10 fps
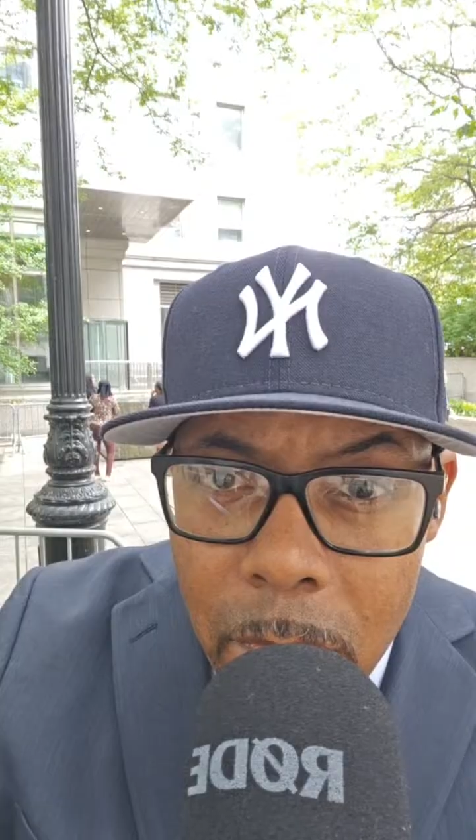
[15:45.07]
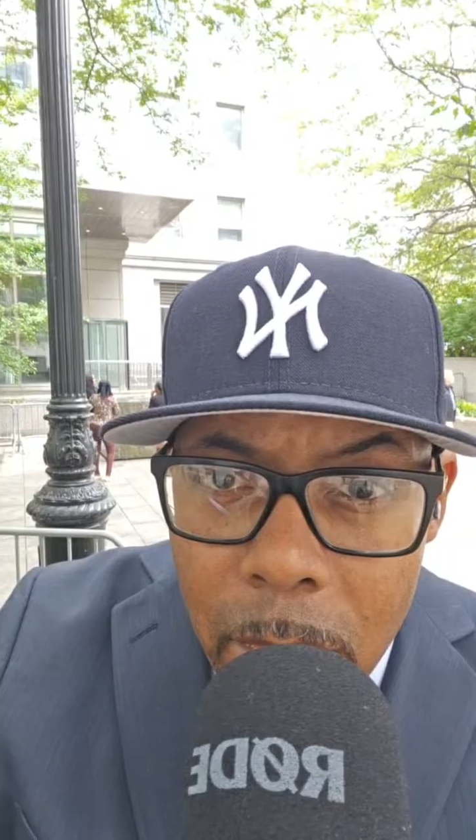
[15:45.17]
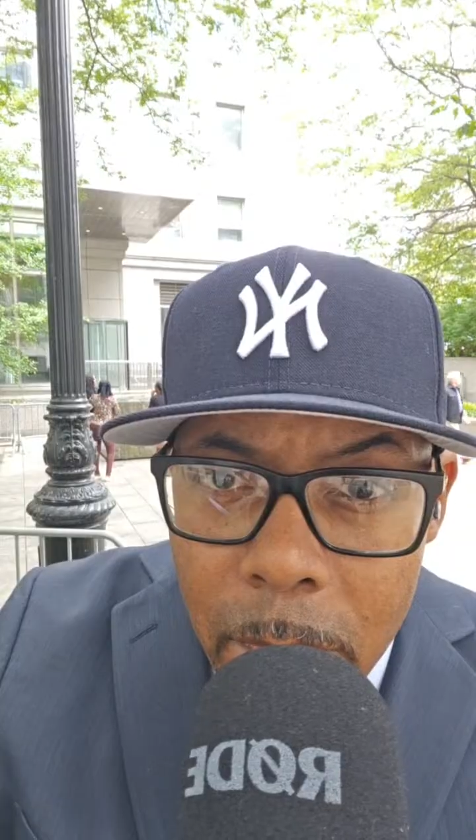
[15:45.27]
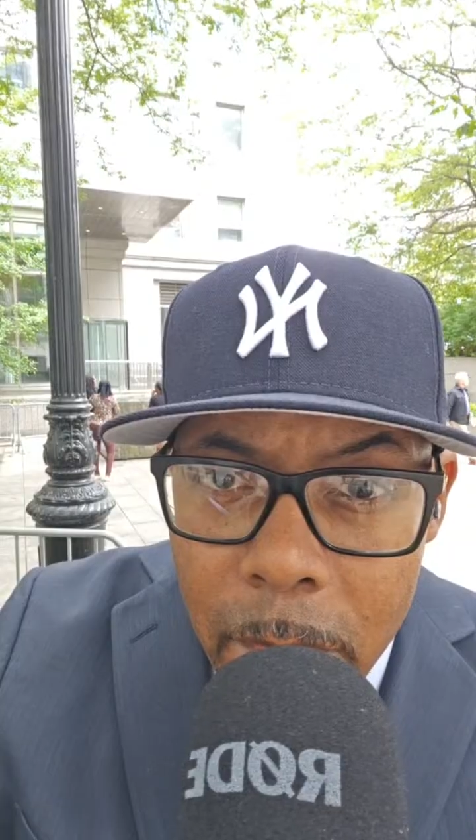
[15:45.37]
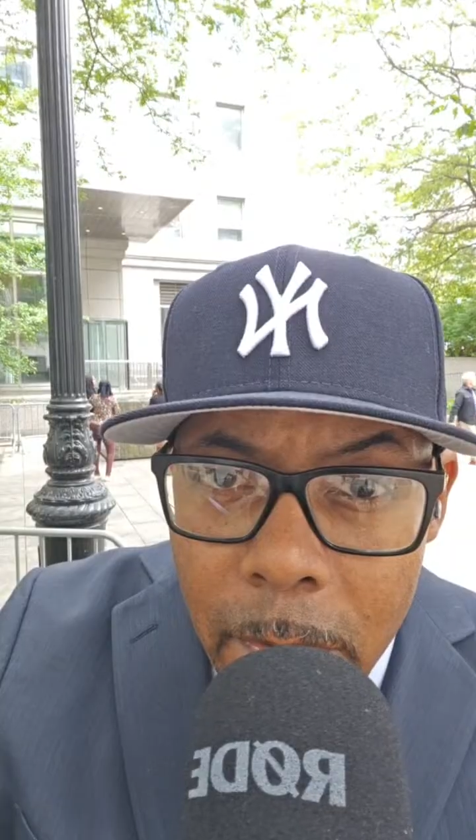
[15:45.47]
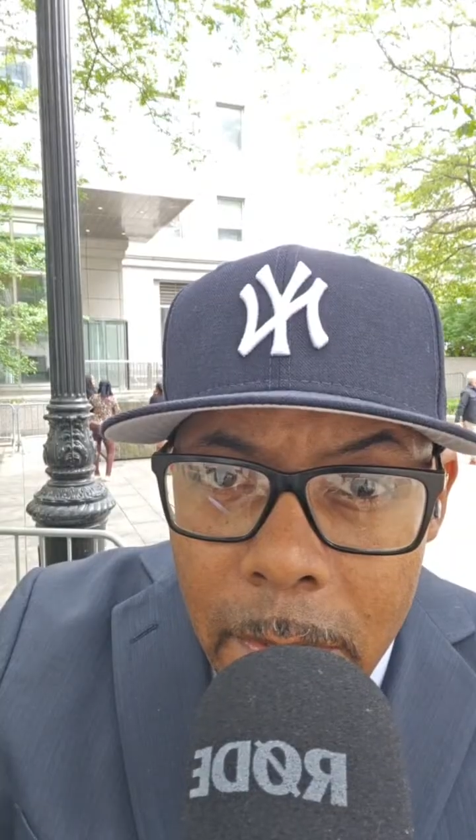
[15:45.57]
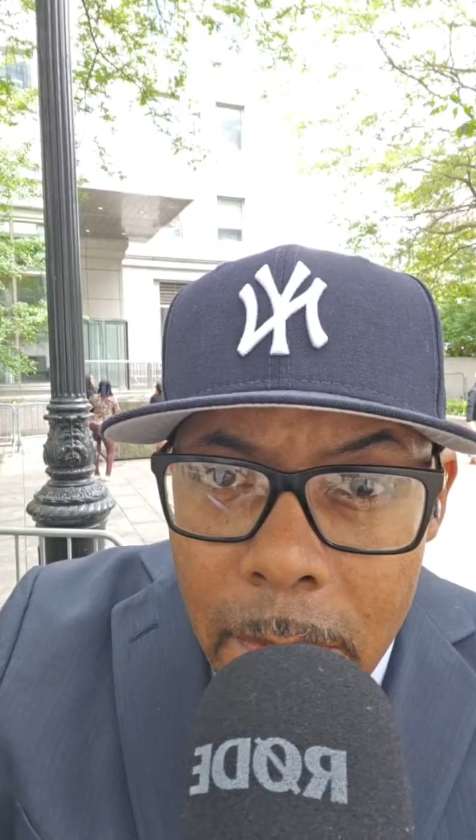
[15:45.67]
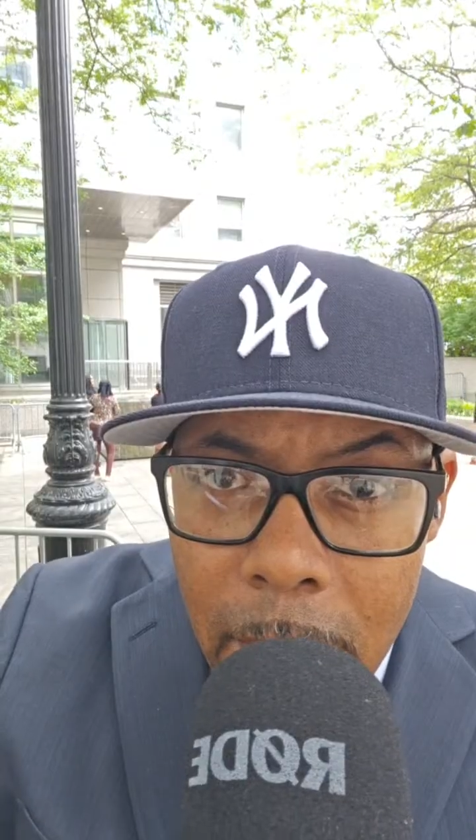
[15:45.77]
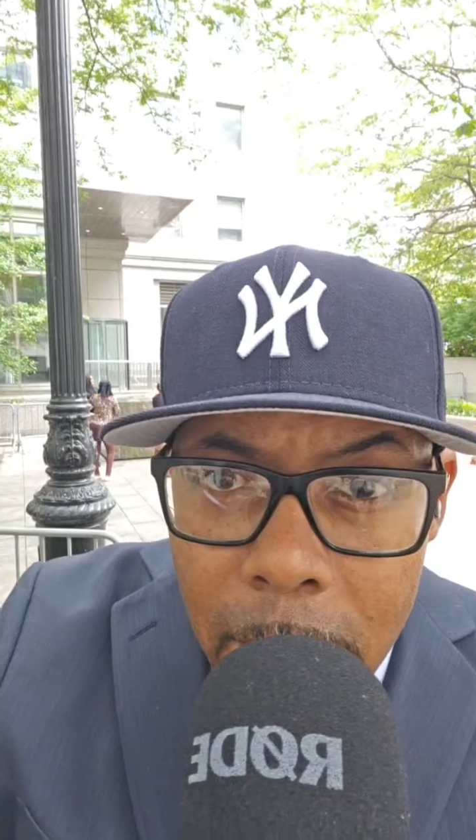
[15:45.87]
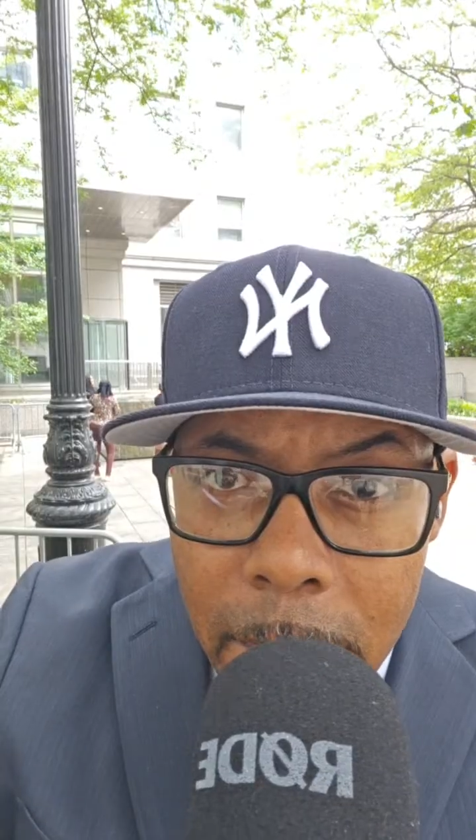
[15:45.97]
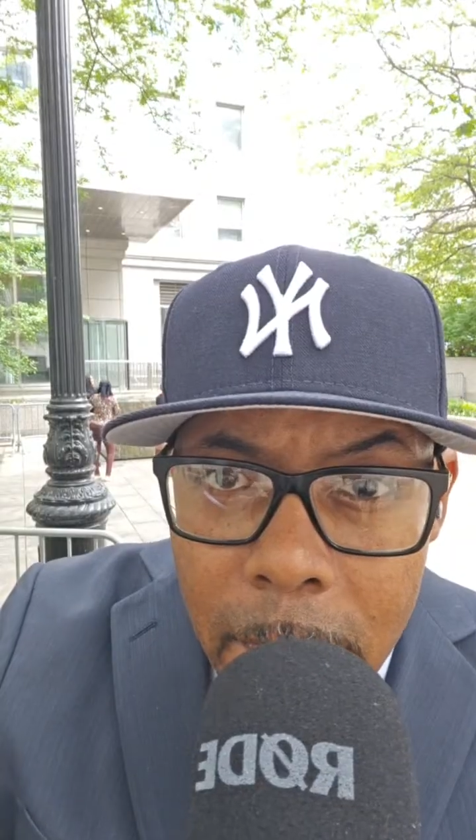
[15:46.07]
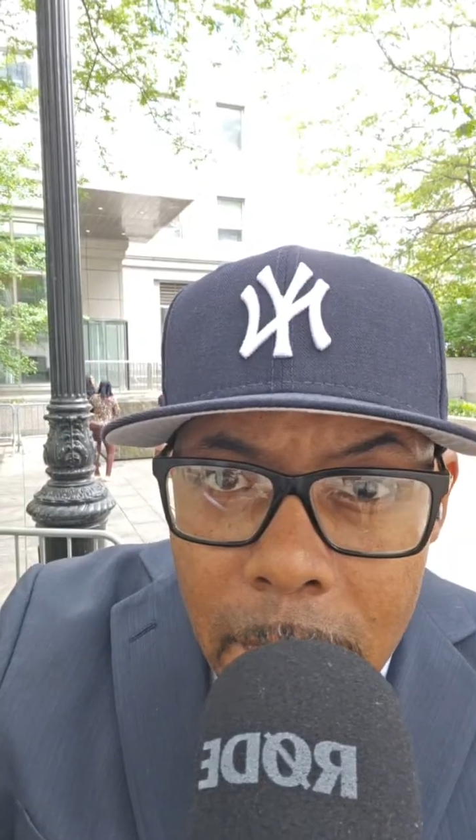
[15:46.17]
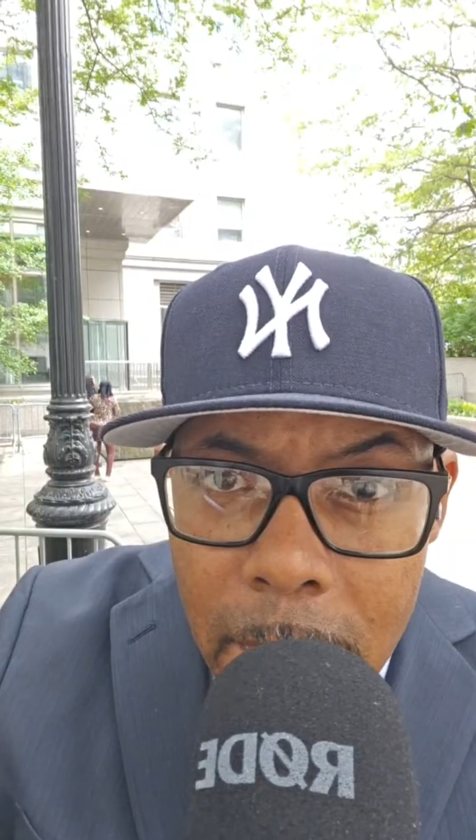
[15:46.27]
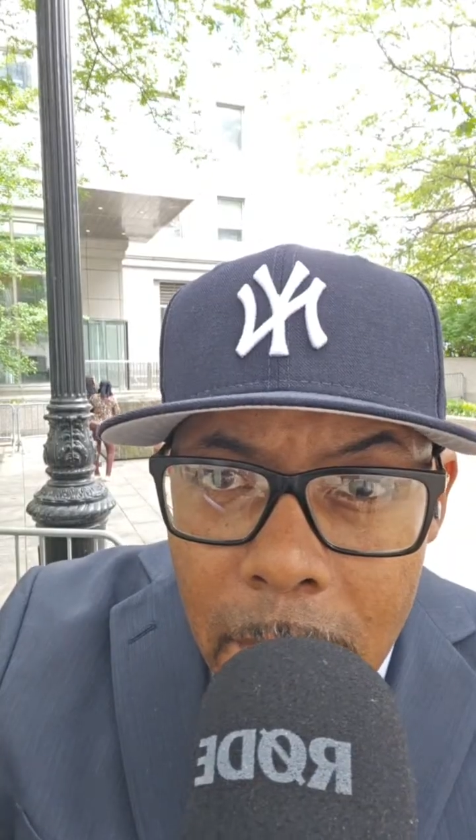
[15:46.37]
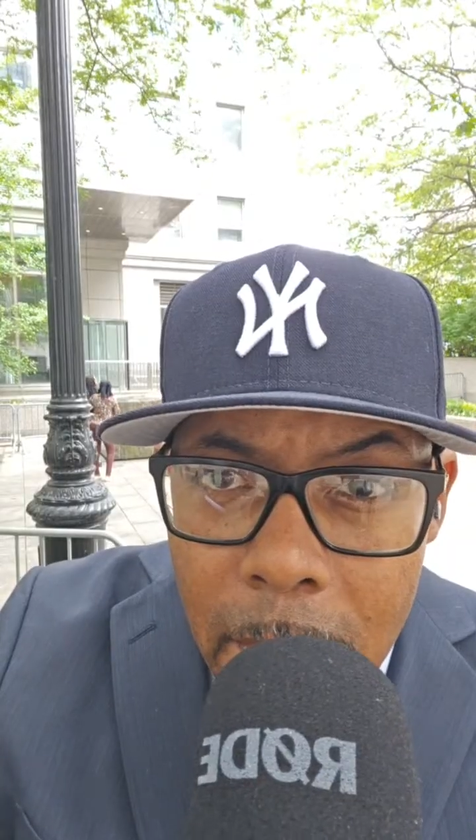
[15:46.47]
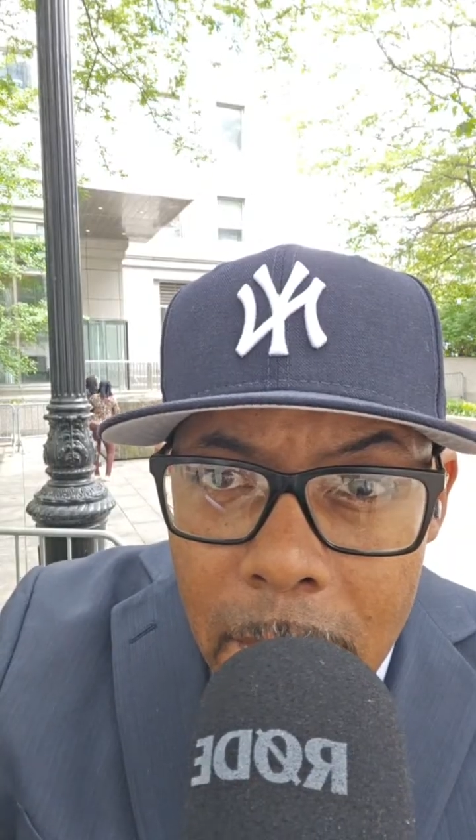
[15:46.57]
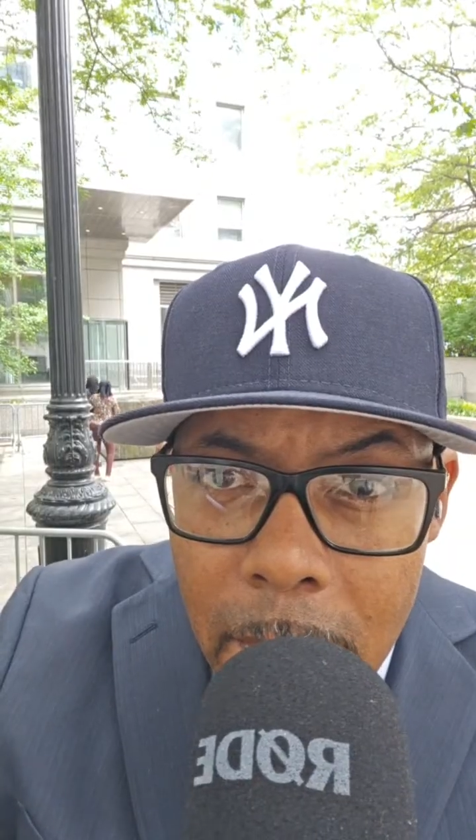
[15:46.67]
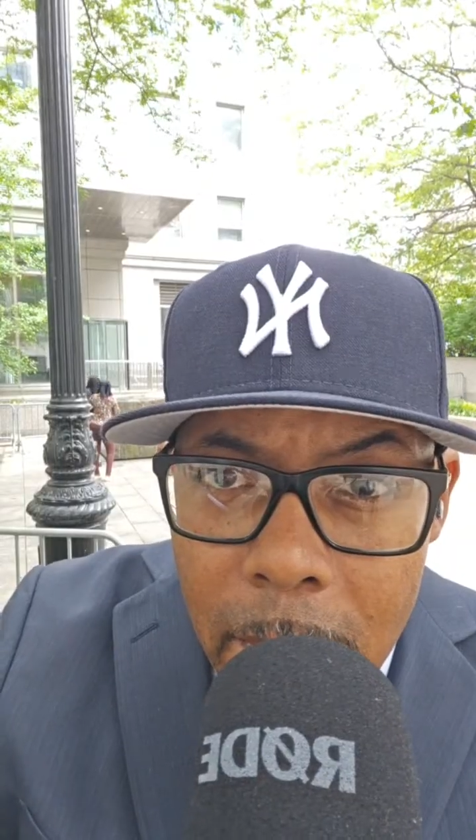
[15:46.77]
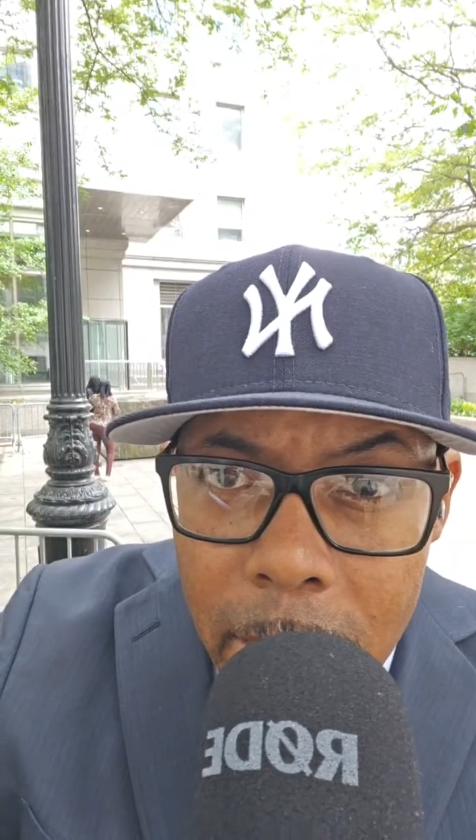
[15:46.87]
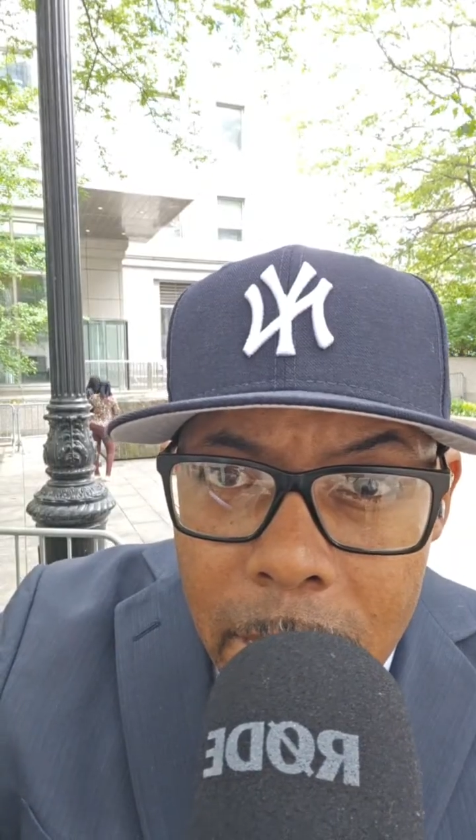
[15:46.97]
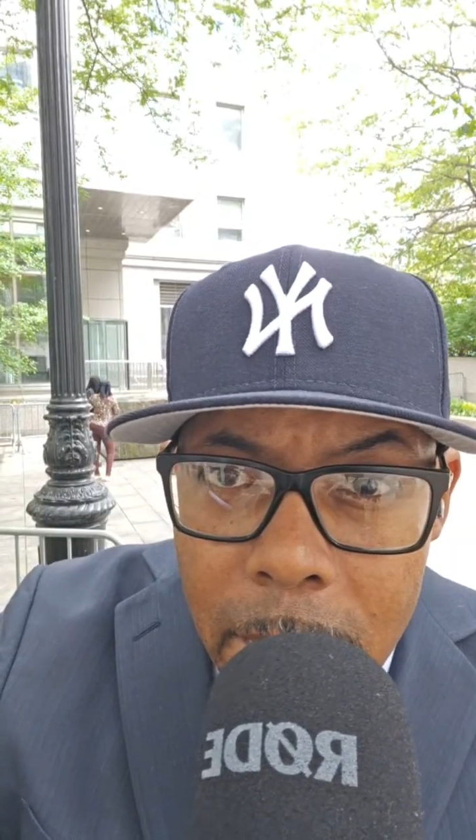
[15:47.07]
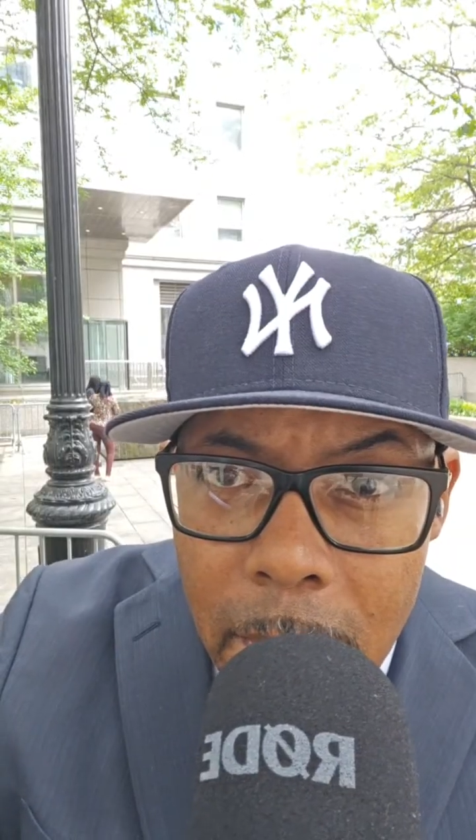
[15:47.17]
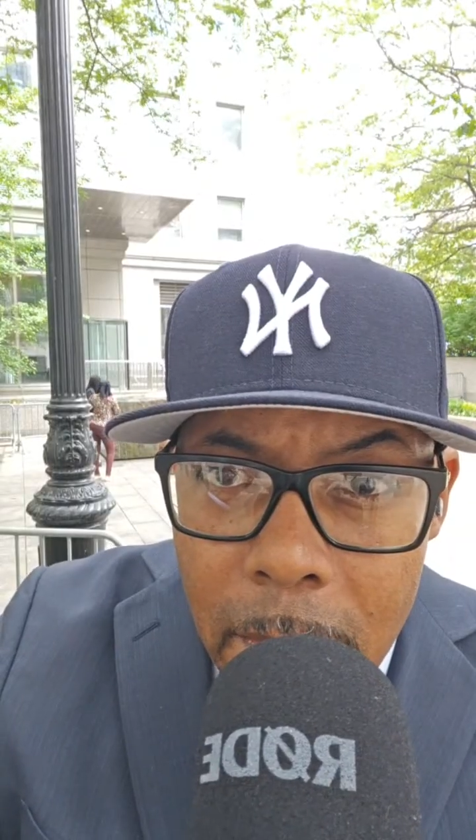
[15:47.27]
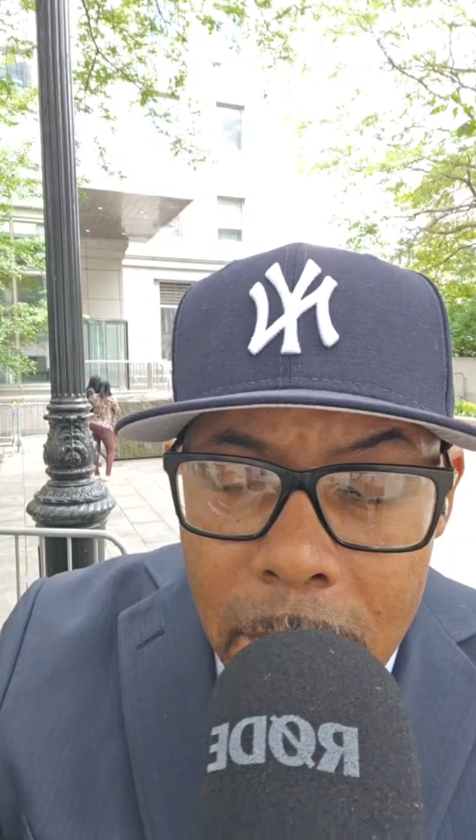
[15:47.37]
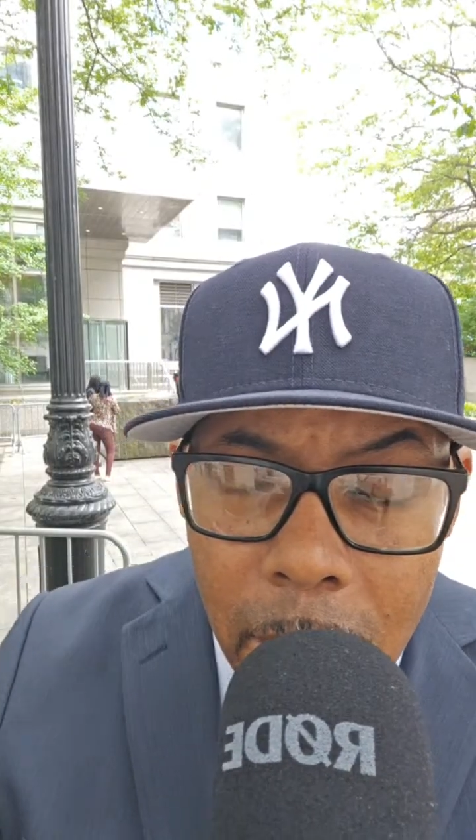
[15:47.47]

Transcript: But right now, I'm taking care of this case.